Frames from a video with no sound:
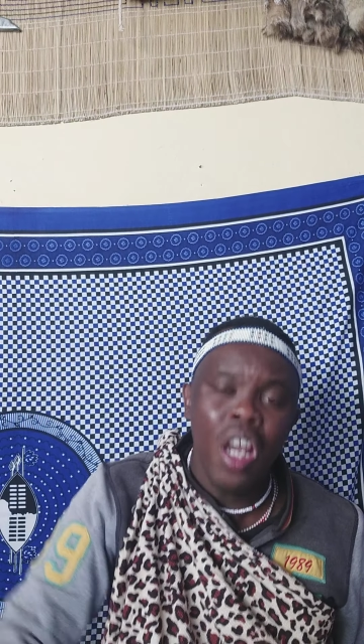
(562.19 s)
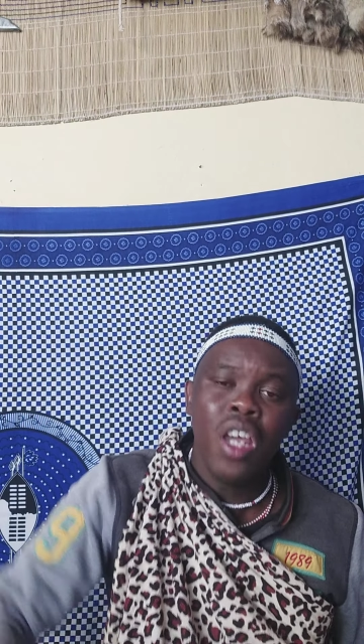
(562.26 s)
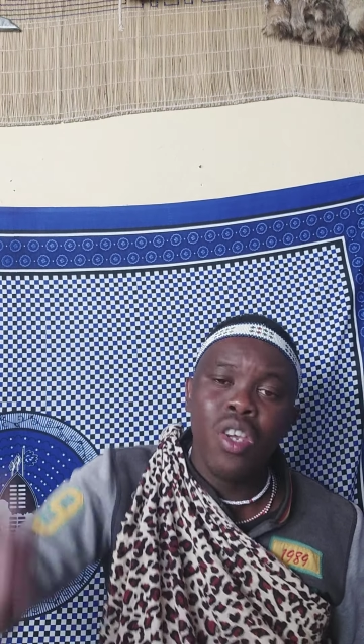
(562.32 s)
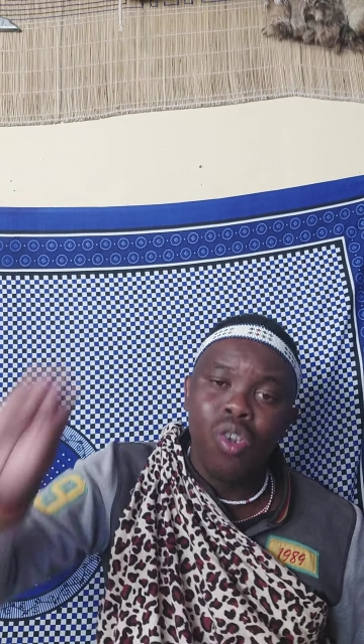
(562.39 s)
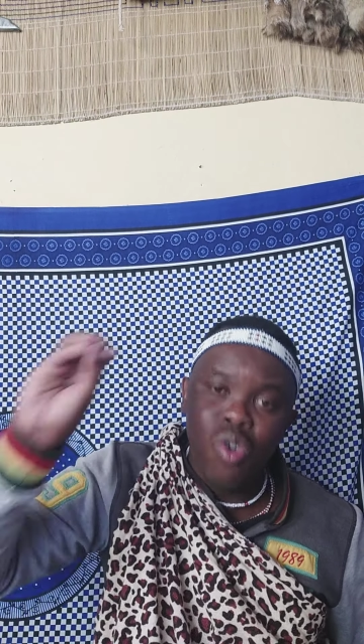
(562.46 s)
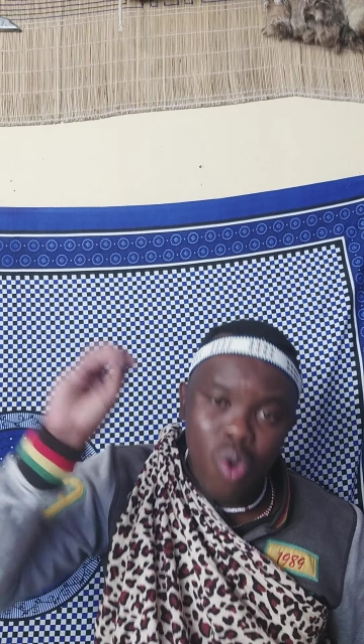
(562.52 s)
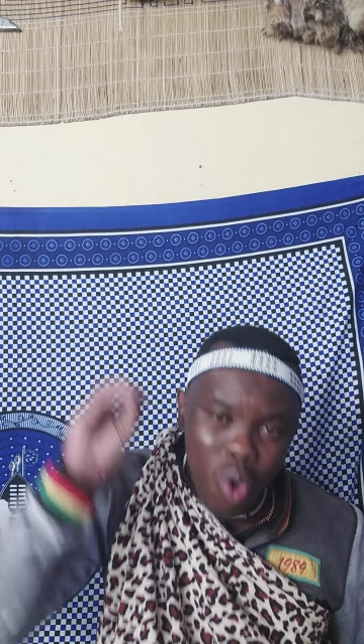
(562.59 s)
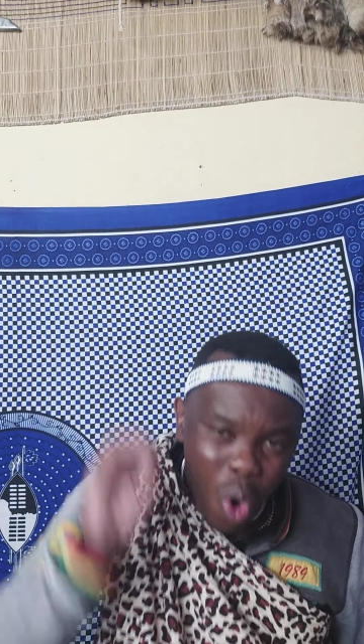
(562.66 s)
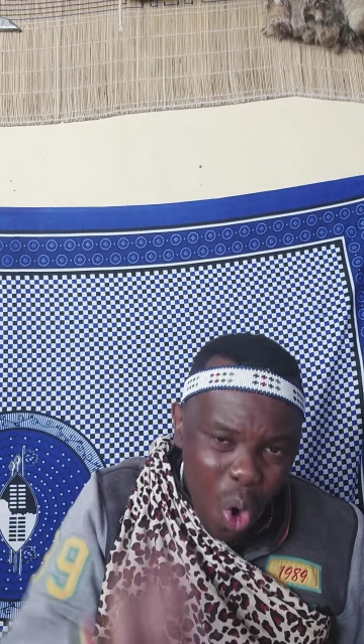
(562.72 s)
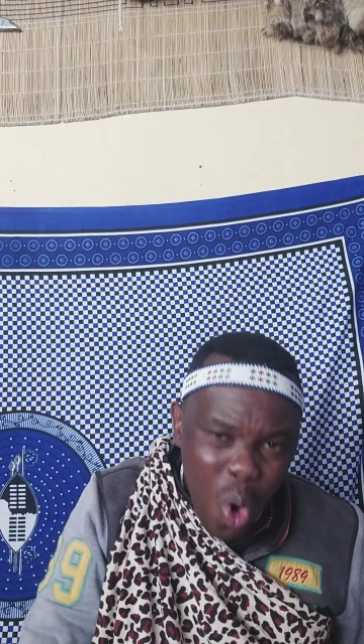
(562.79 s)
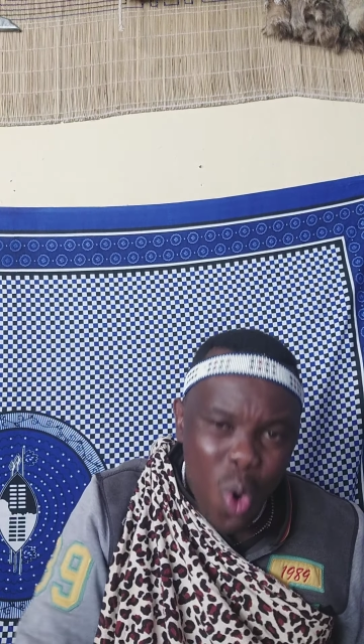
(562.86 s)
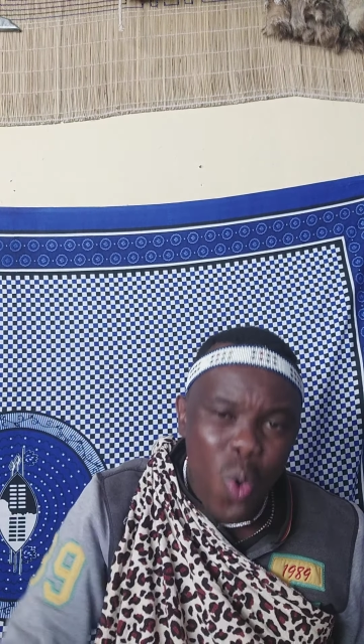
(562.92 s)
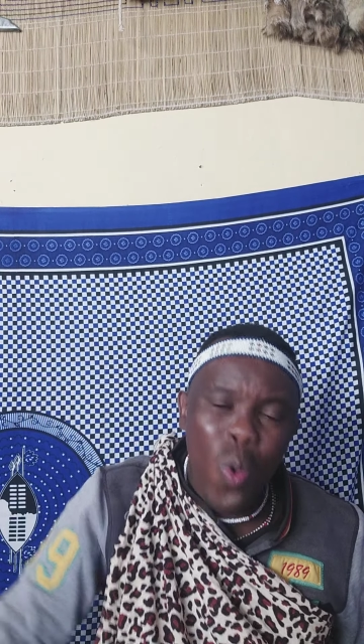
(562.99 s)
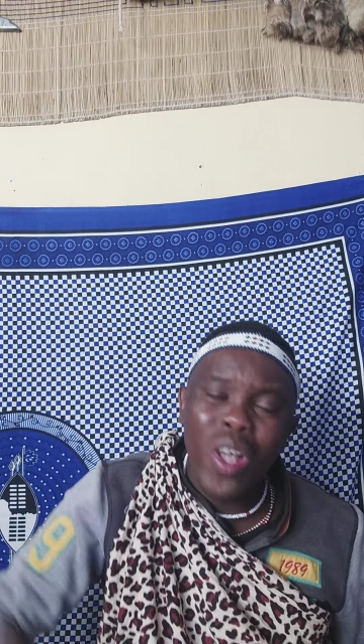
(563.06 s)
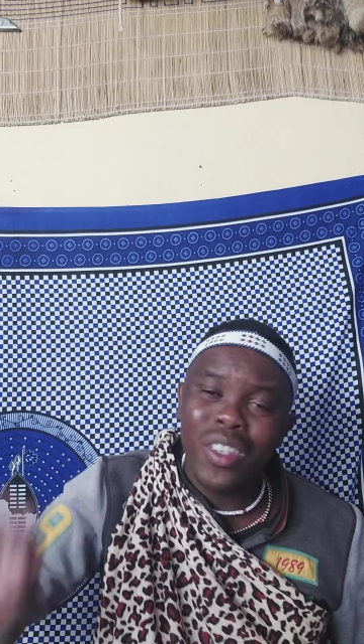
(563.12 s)
you
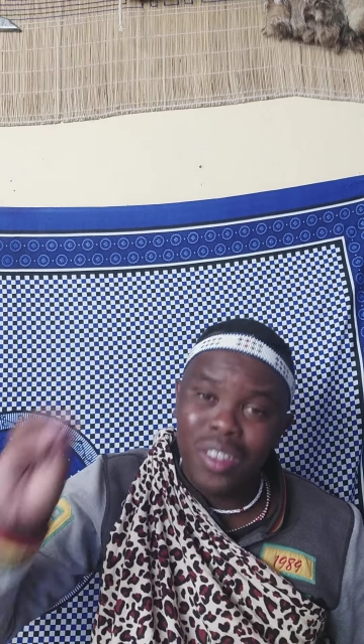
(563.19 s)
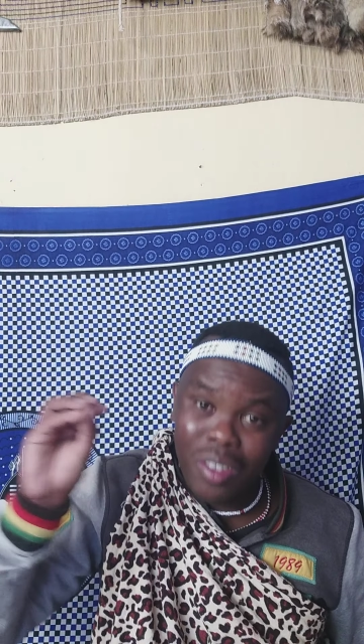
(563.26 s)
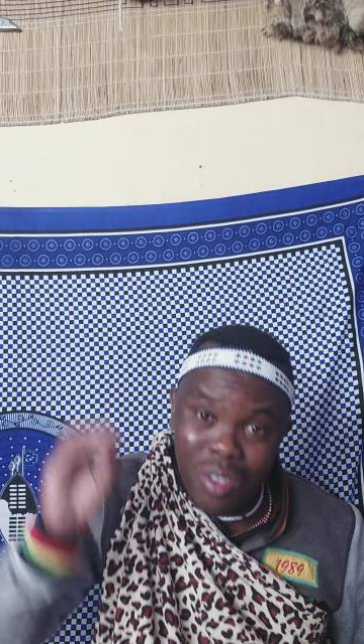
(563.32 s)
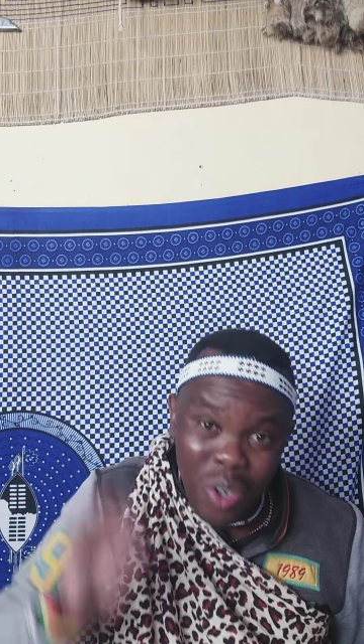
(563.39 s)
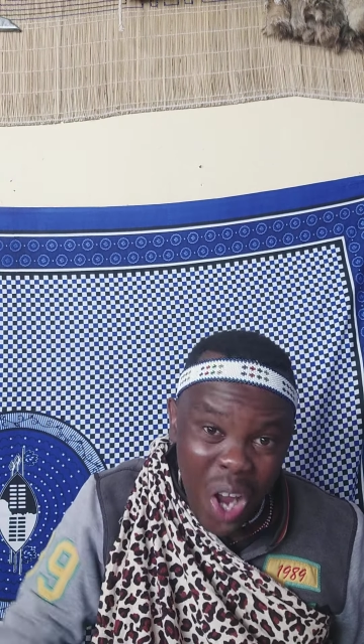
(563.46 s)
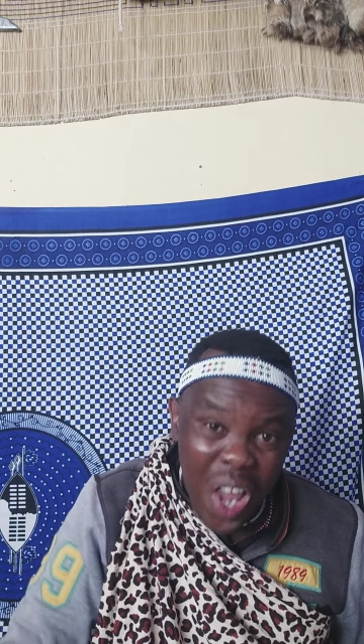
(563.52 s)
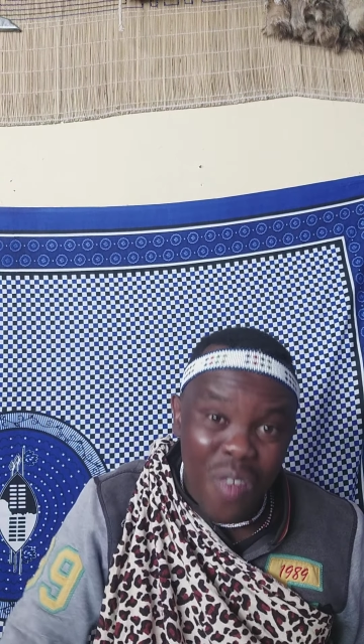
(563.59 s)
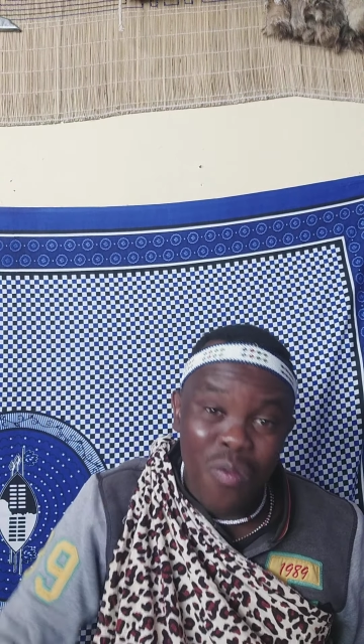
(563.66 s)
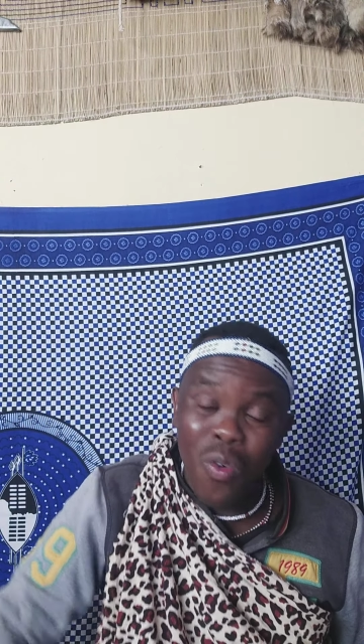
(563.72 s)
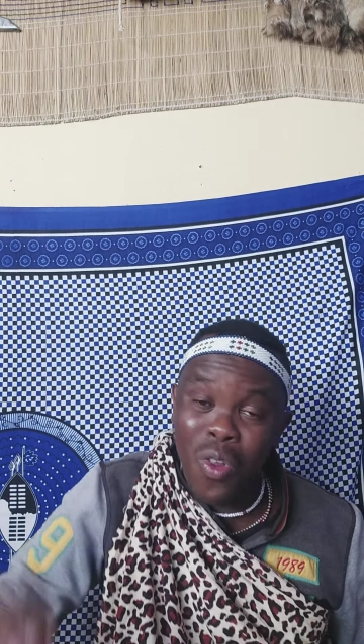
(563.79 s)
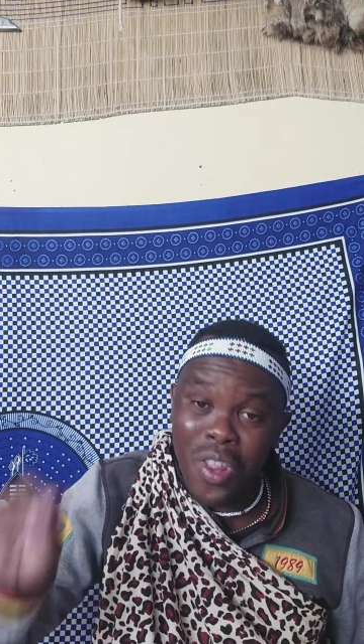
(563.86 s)
always cry for